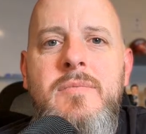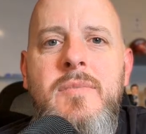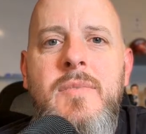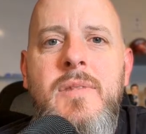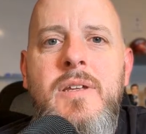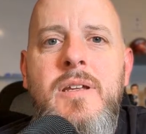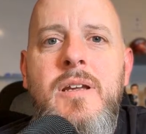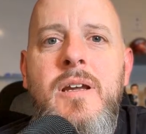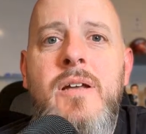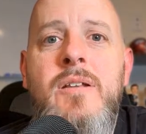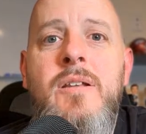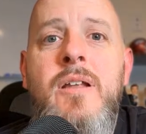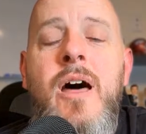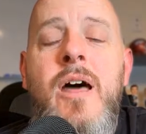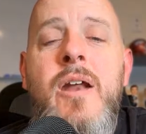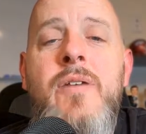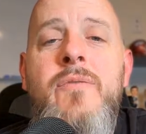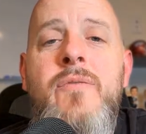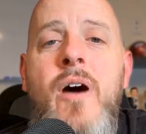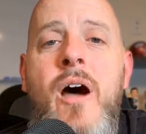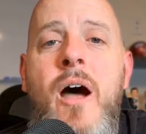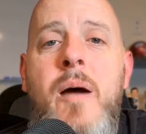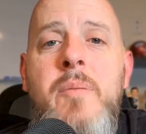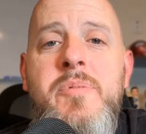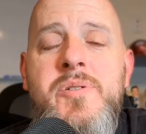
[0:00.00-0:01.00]
a lot of
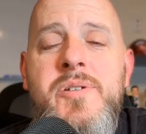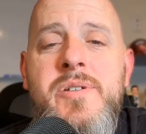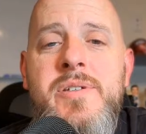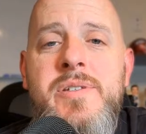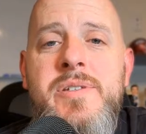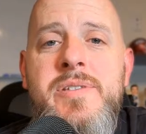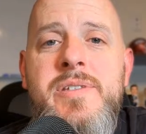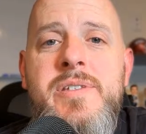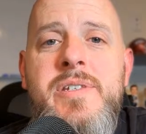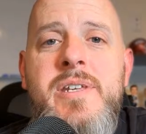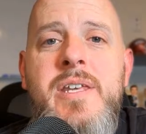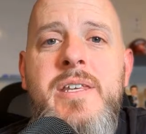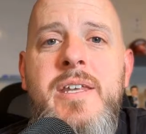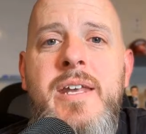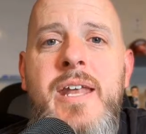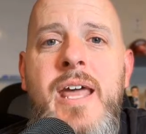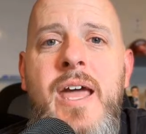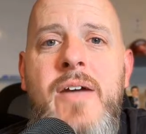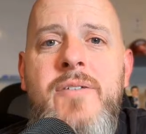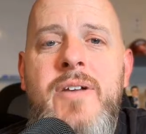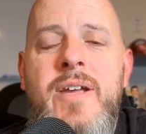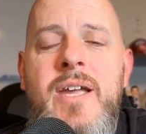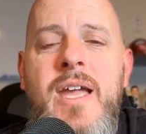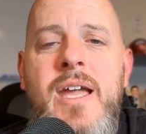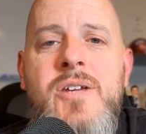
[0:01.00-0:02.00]
options in the
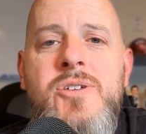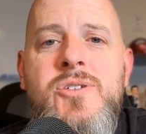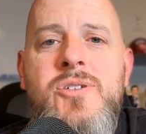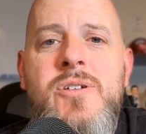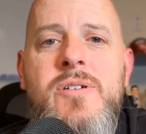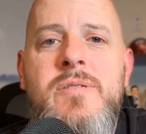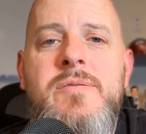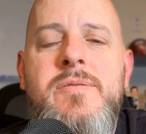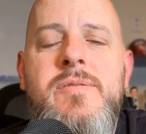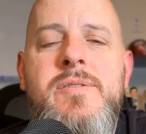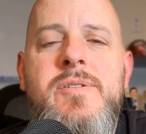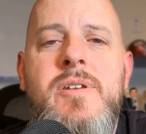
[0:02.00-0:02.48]
navigation.